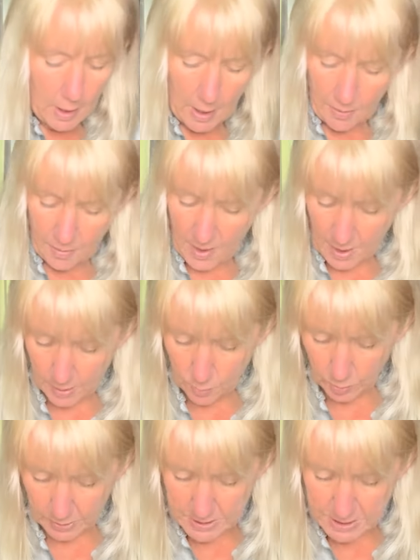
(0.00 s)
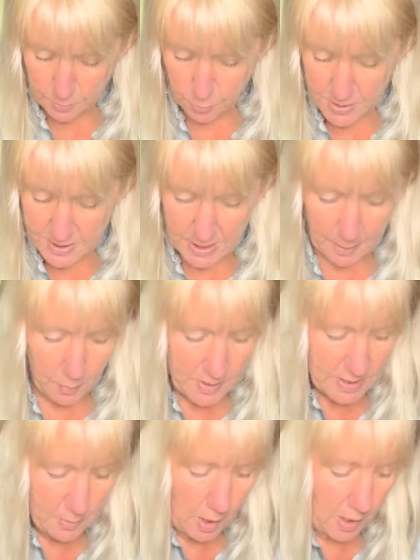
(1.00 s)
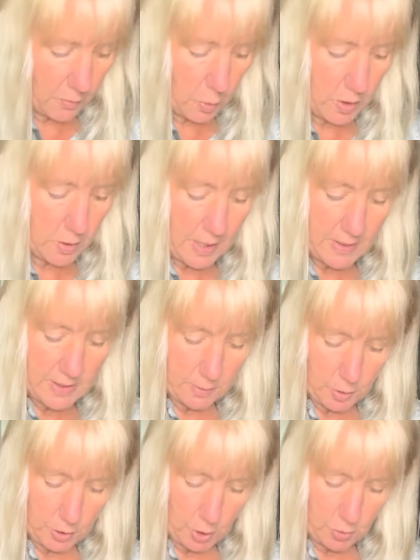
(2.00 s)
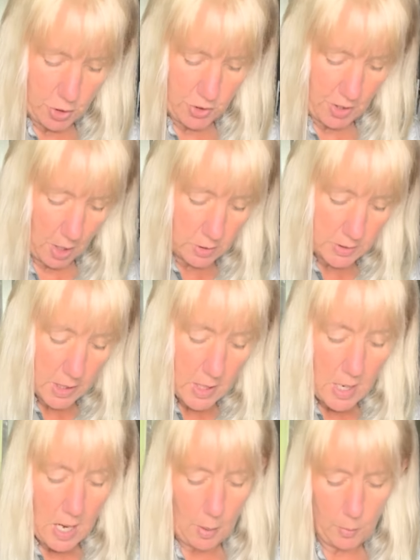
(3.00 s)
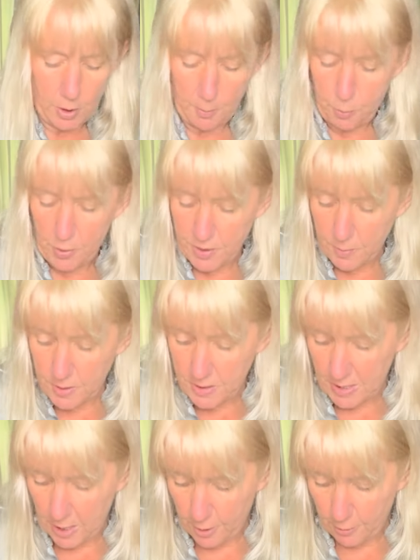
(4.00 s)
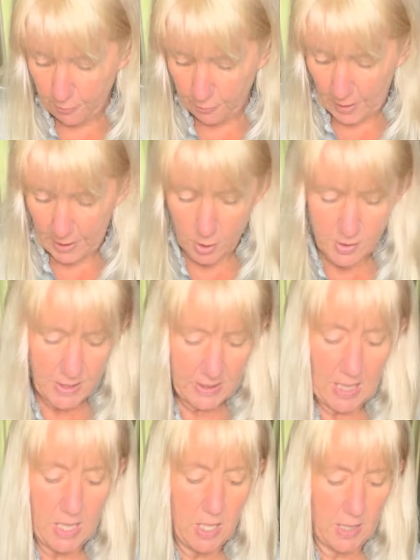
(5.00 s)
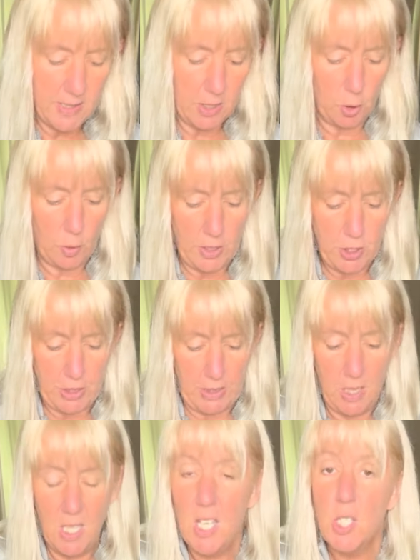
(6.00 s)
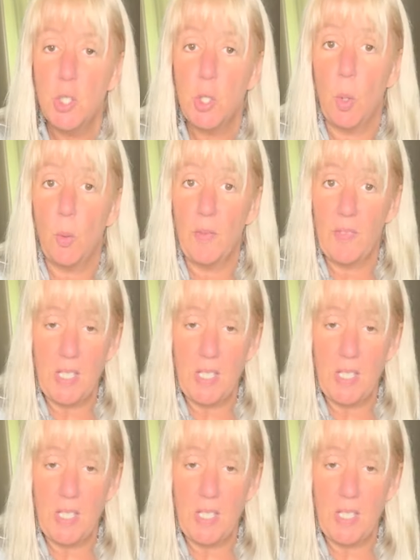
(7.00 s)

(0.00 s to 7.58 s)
And then we're gonna spritz them with some olive oil and some good kosher salt. And we're gonna put them in the air fryer to get nice and crunchy so that